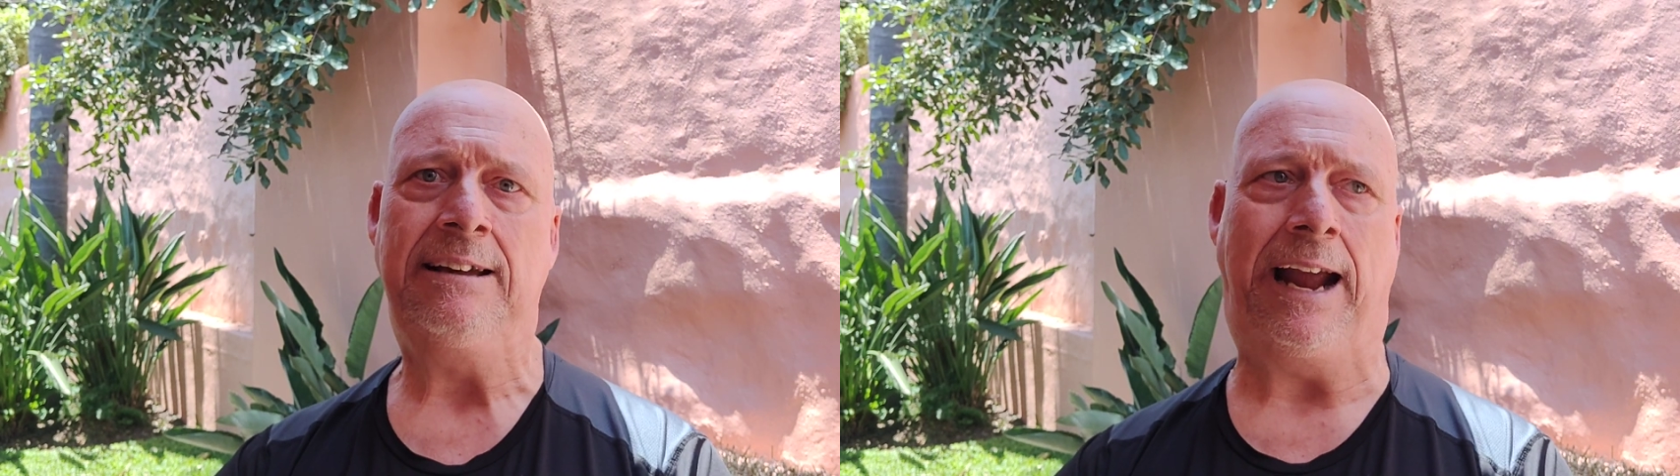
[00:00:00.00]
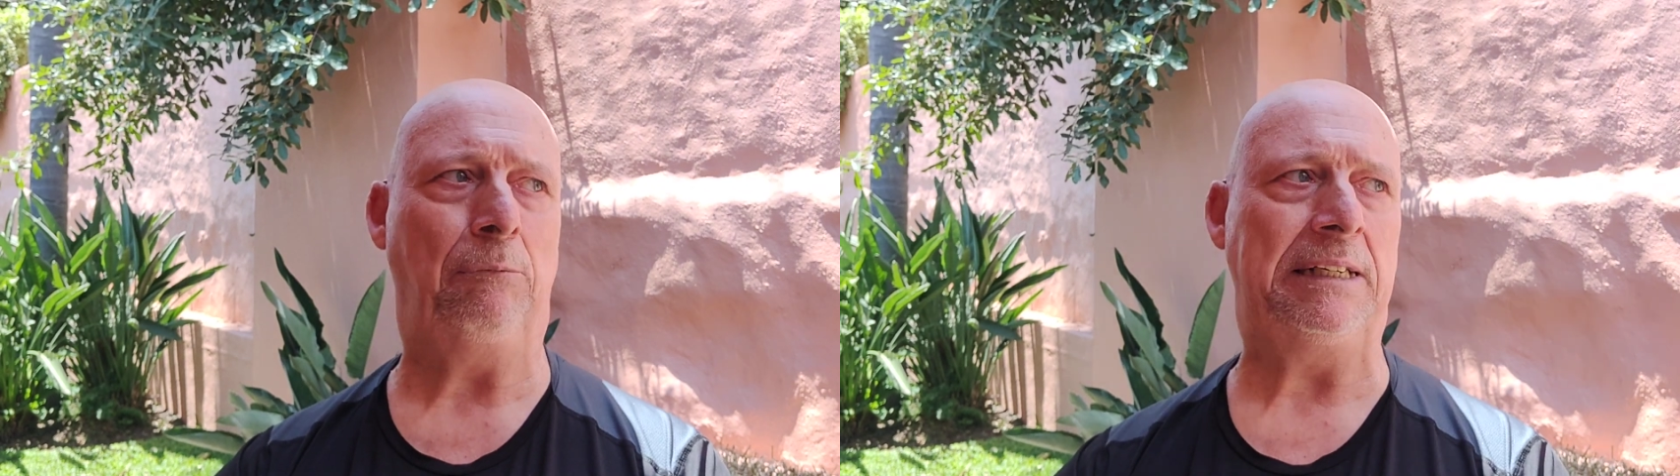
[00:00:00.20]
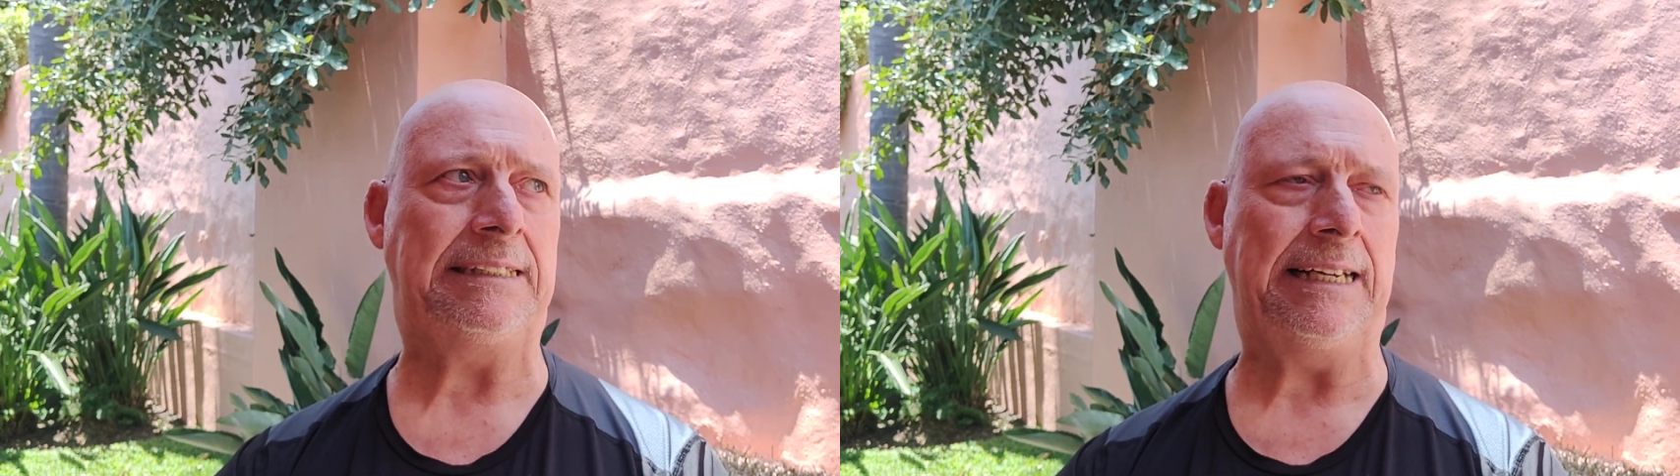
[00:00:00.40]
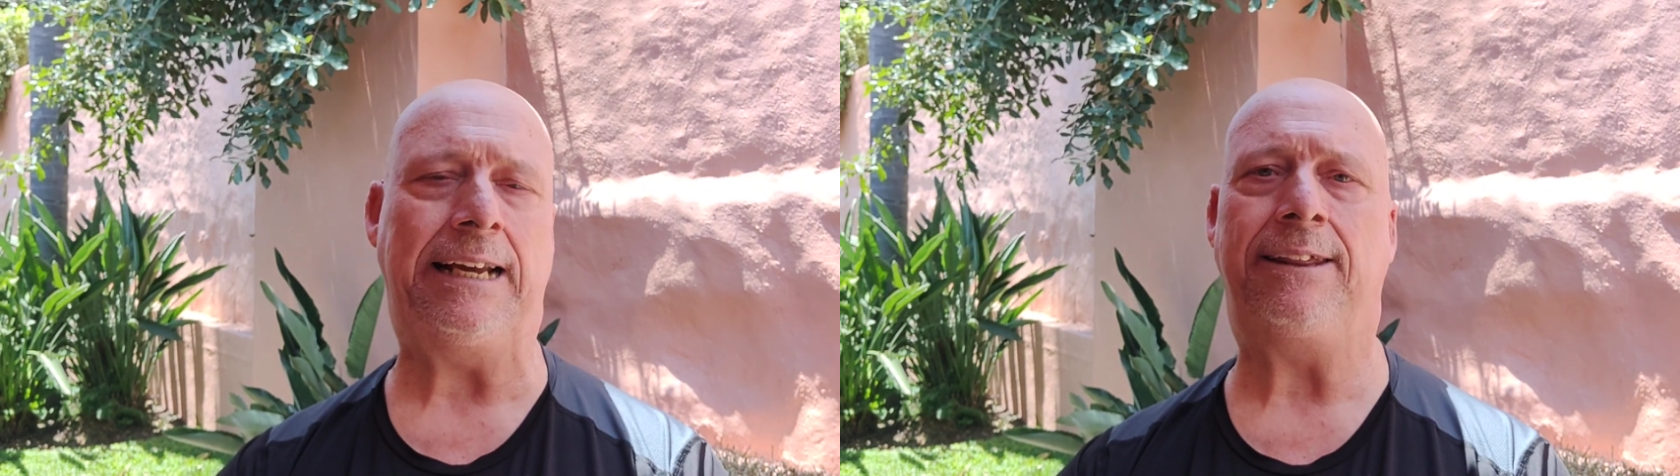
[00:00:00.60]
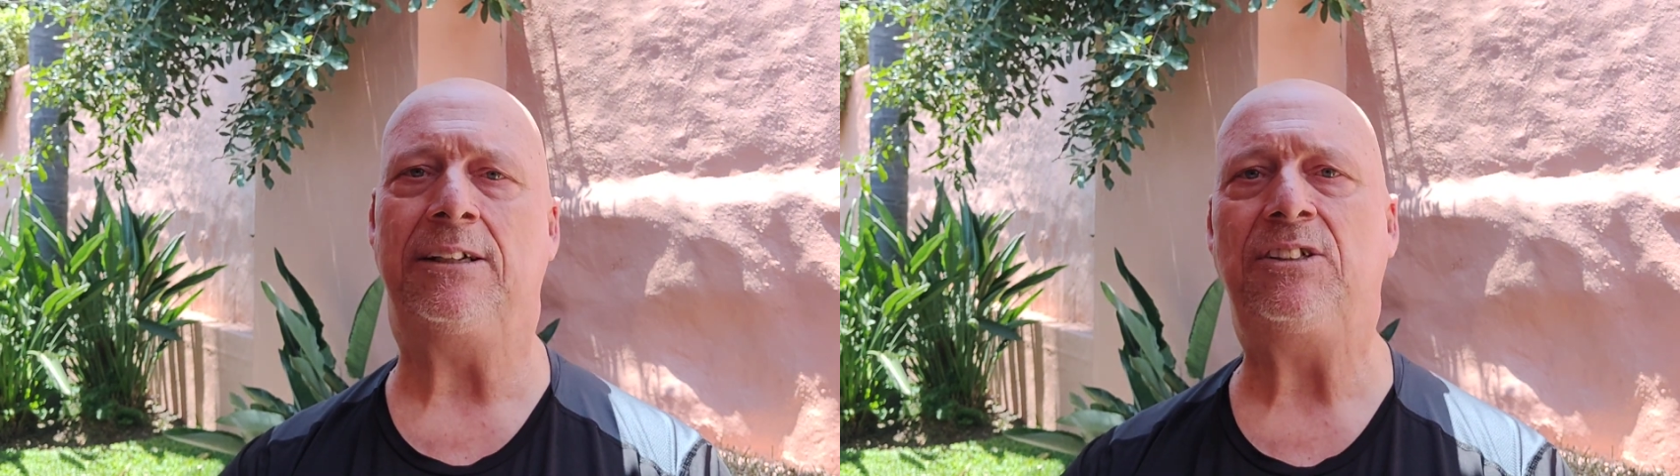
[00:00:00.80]
And we
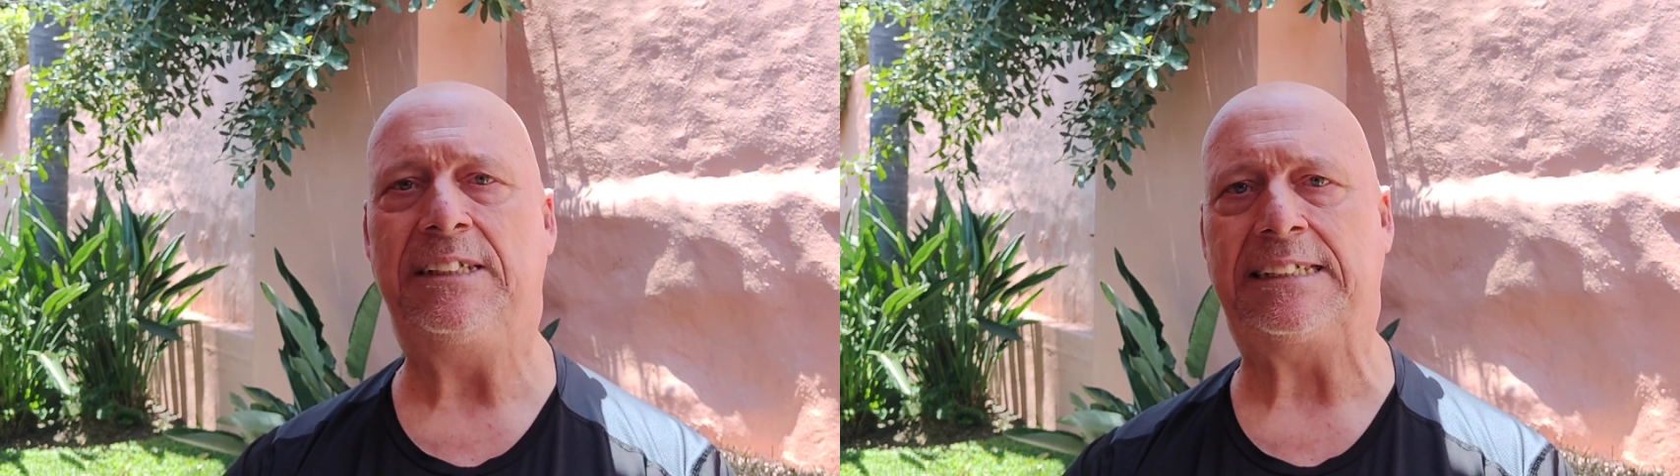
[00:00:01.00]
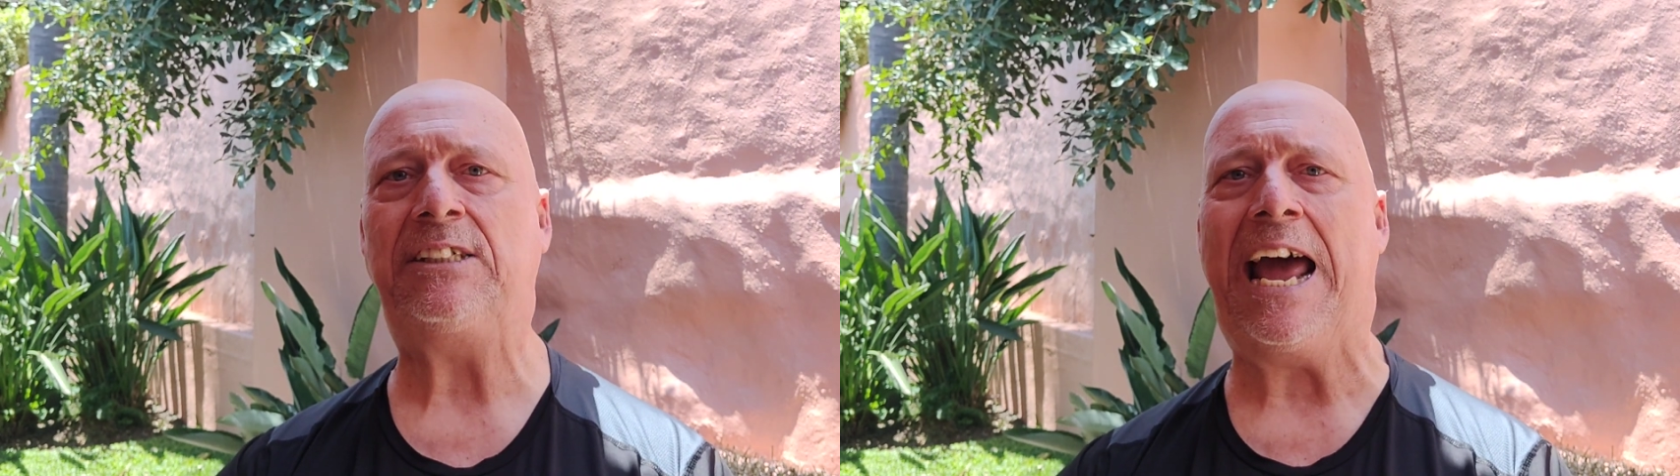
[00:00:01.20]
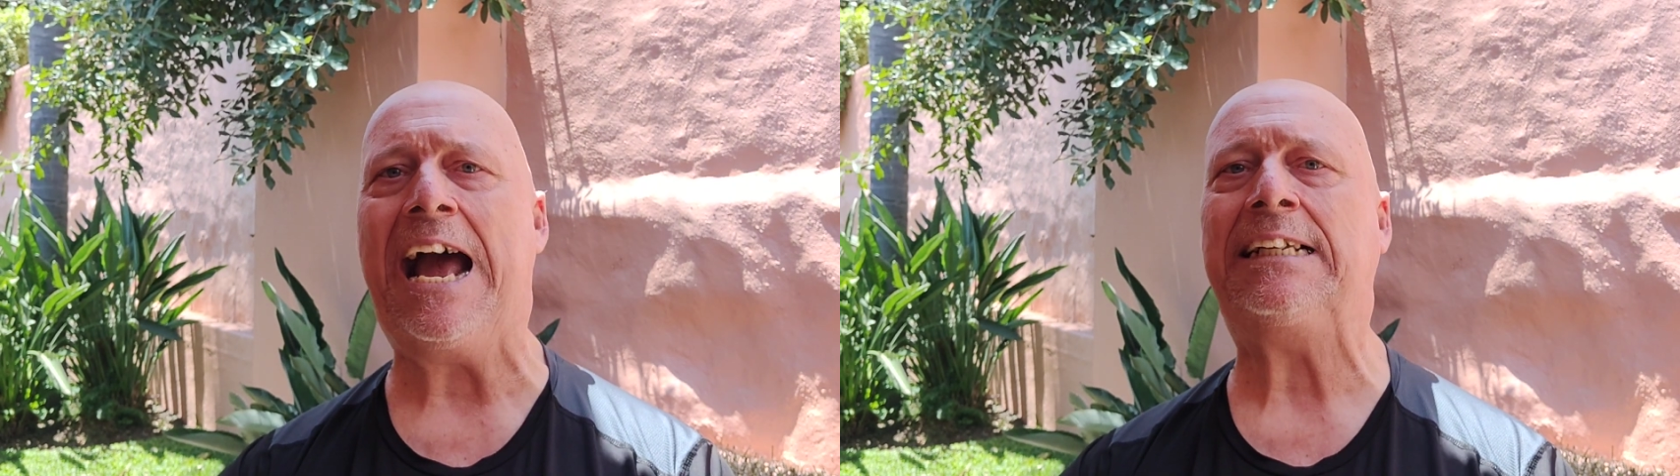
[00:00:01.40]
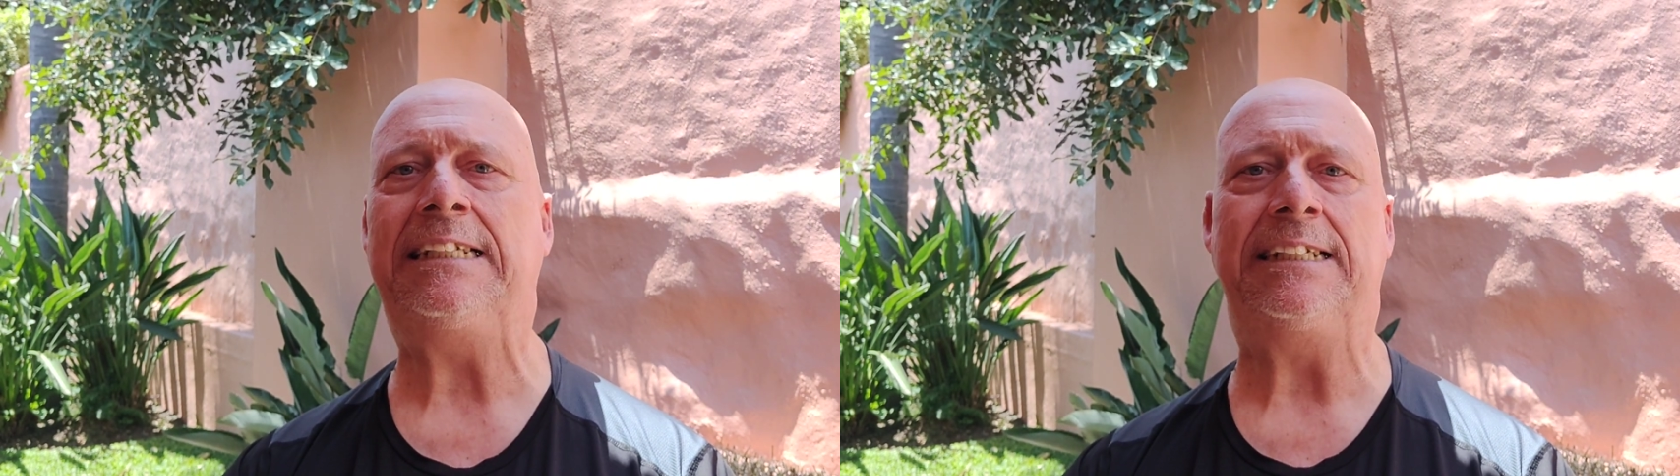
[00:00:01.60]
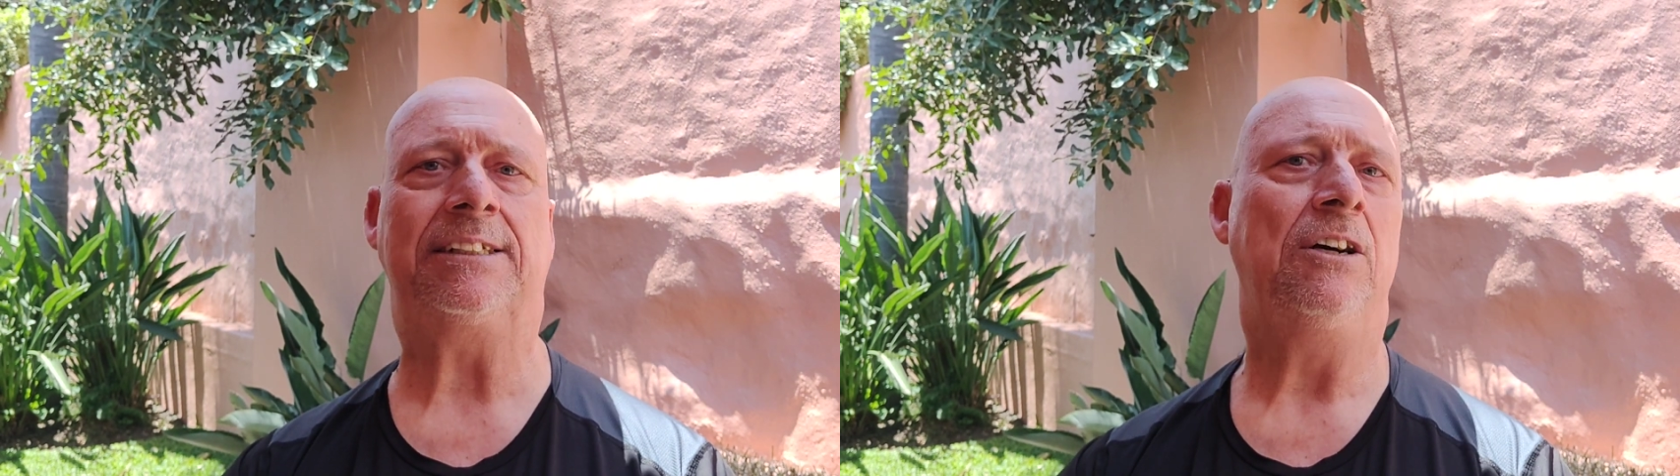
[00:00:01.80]
see that the
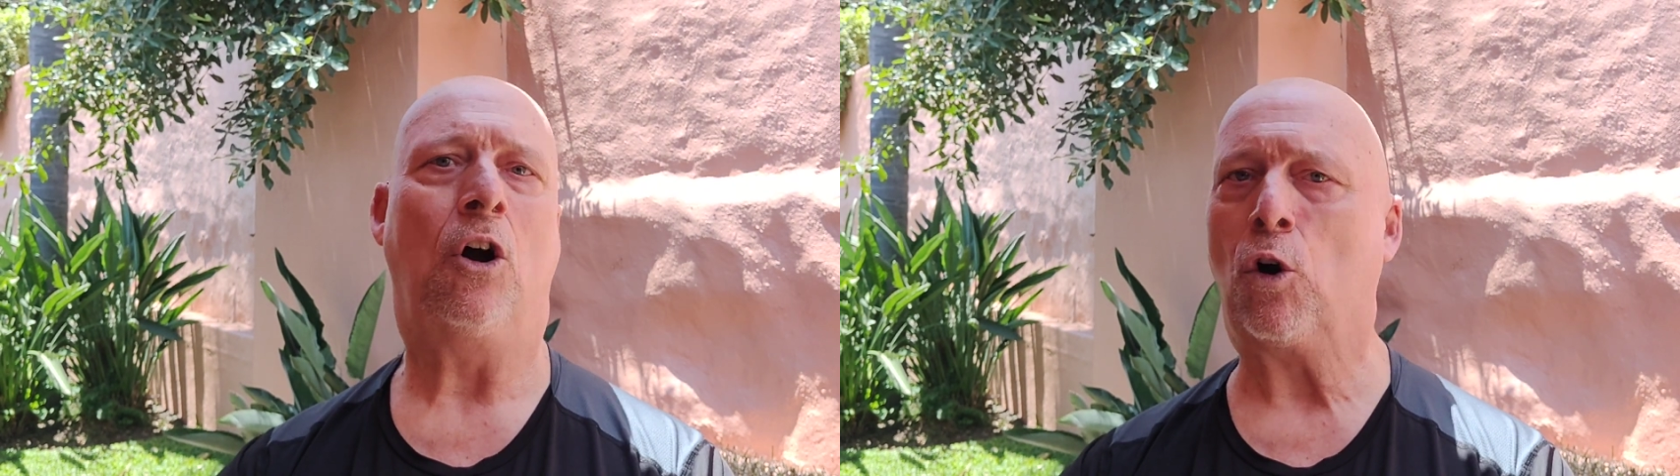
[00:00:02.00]
taxis